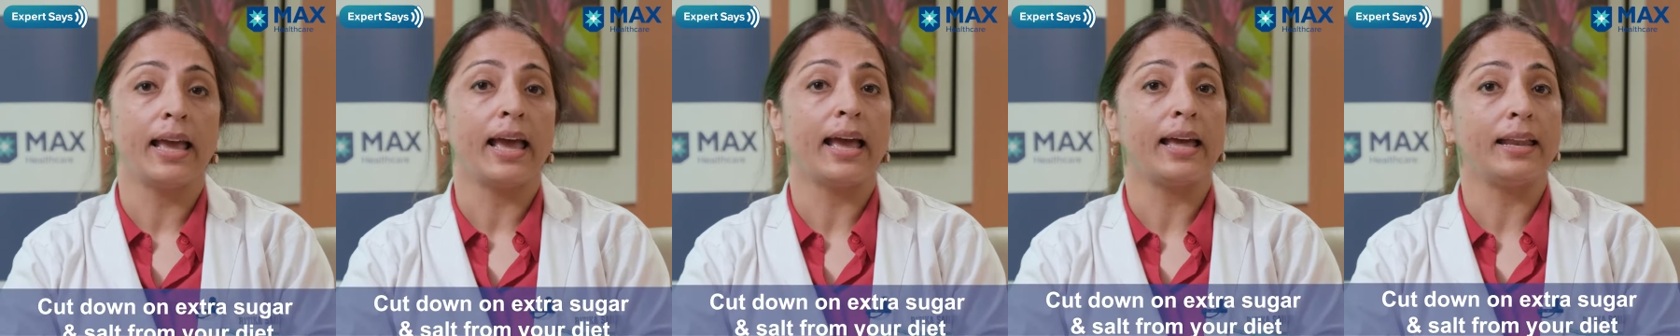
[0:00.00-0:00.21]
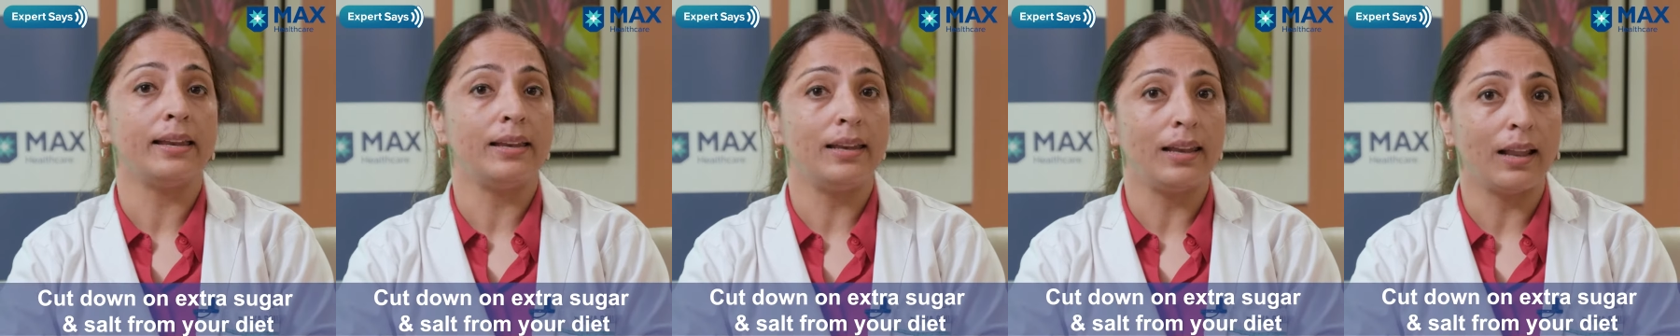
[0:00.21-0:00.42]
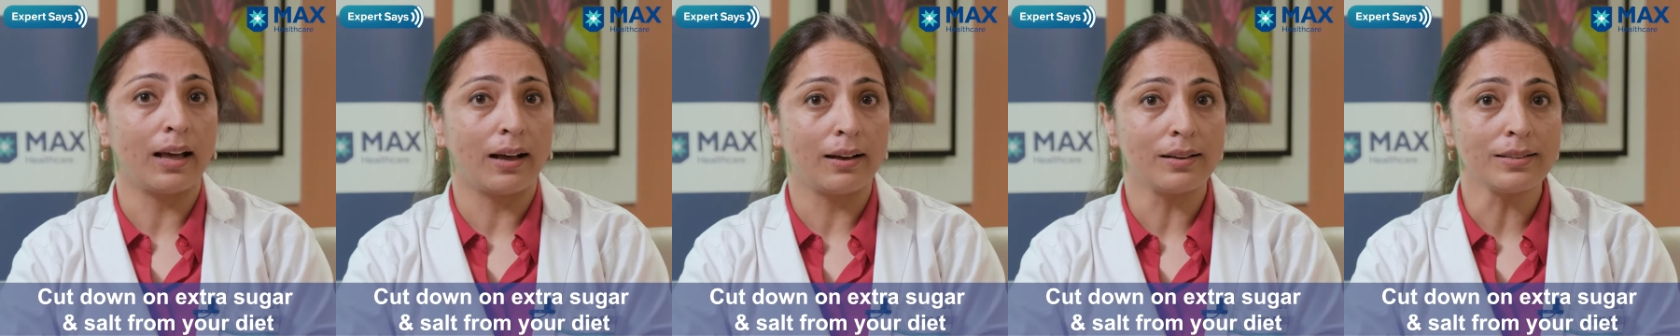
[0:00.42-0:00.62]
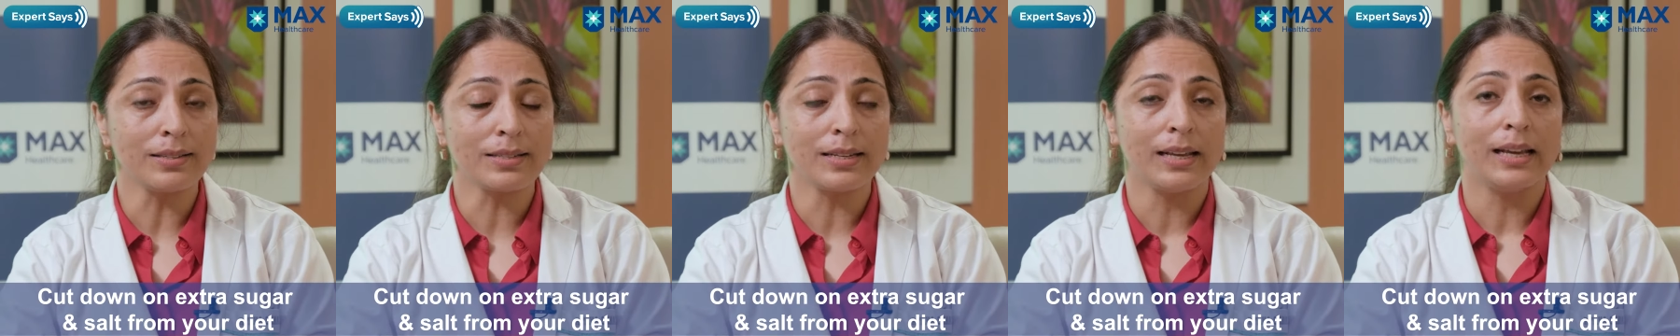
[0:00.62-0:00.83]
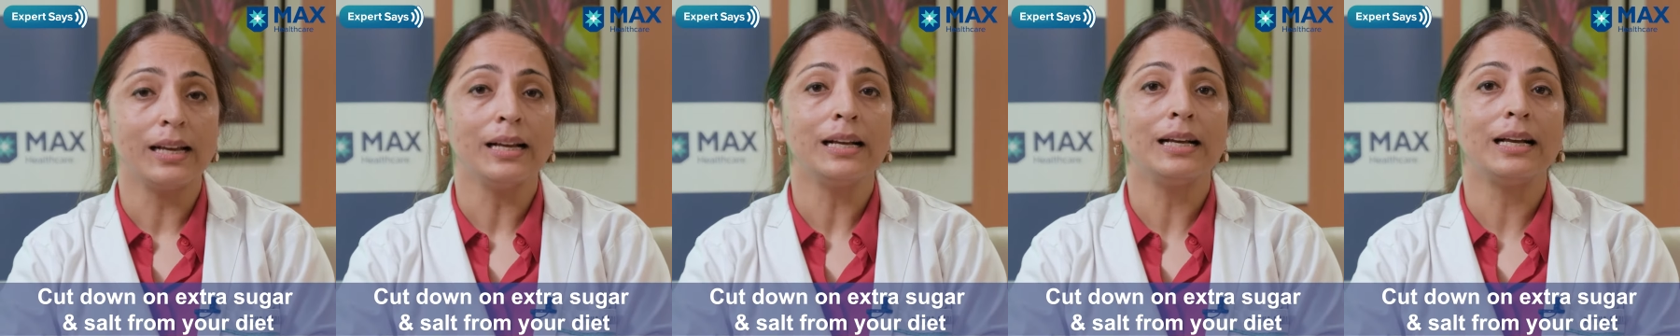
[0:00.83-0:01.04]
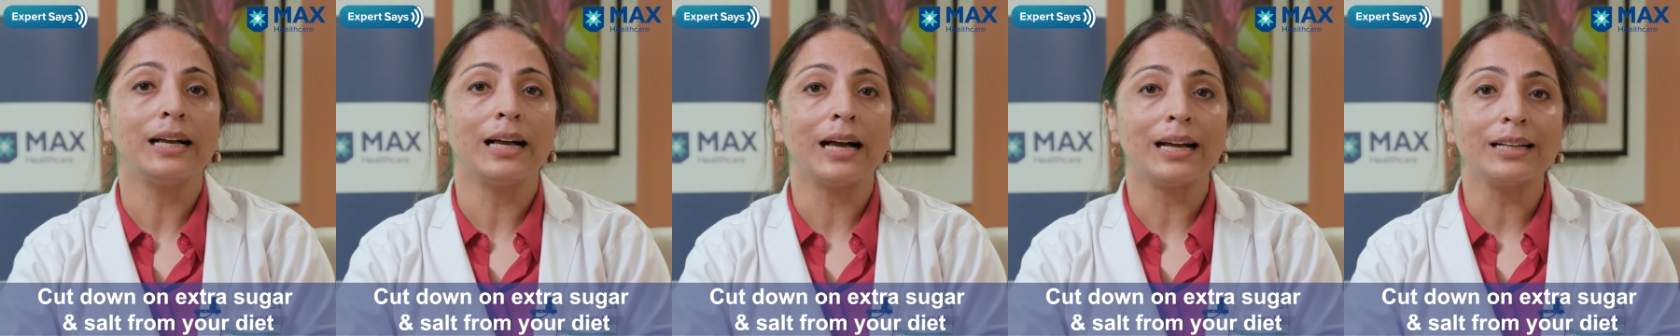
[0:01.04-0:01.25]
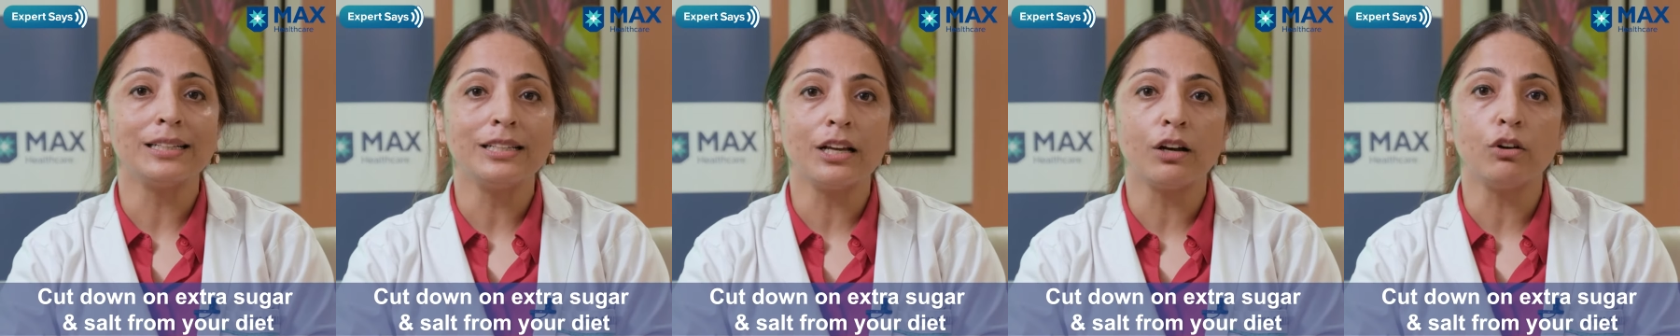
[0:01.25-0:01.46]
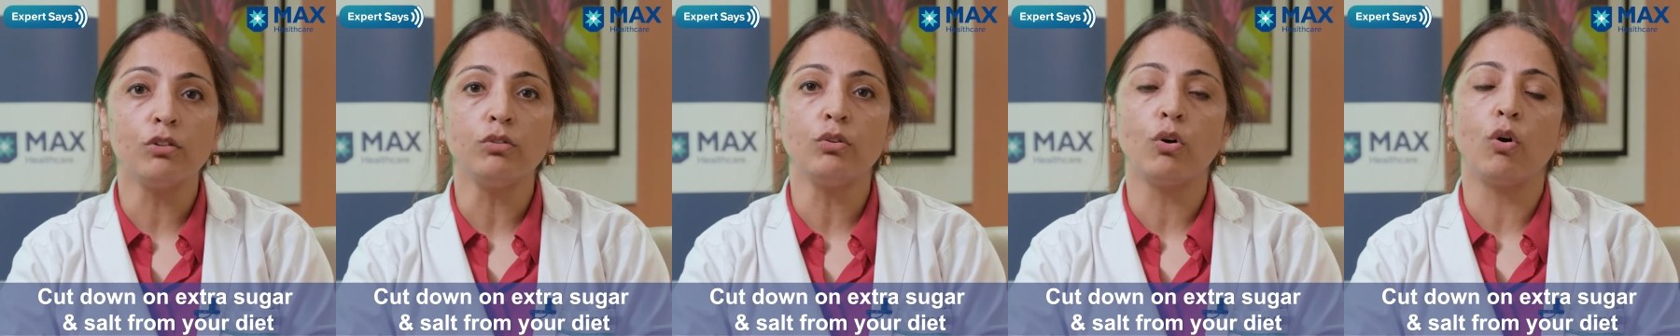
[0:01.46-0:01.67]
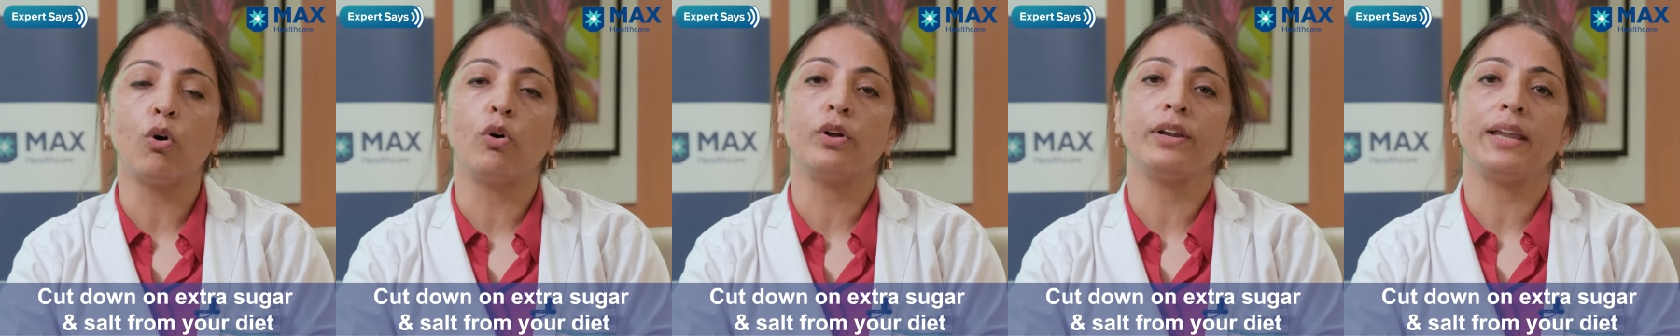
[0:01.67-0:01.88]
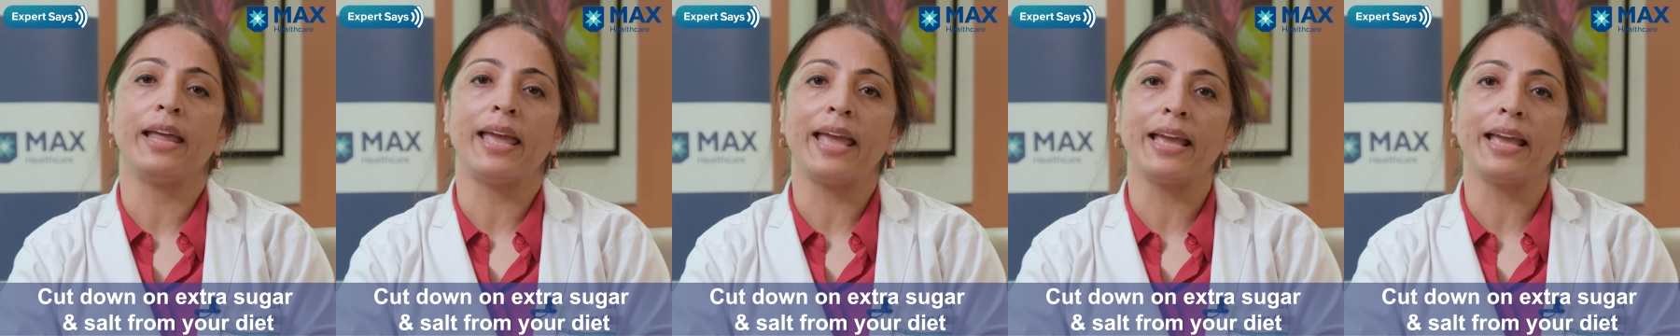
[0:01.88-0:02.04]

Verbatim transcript: And last, cut down on